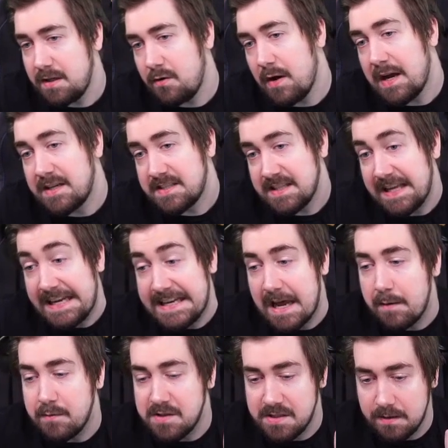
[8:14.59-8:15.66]
to actually
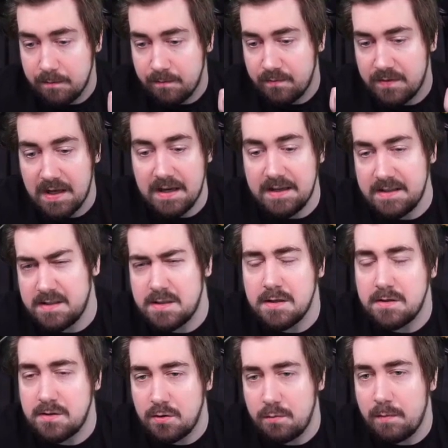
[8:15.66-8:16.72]
damage him that he's
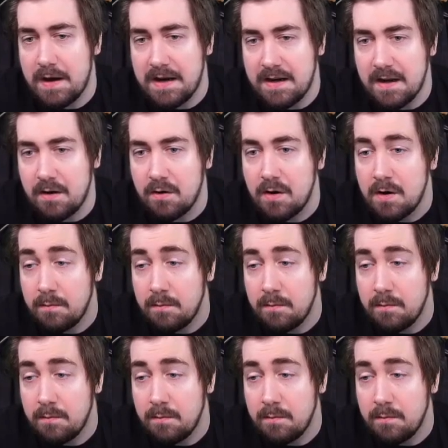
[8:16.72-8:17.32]
not too bad now.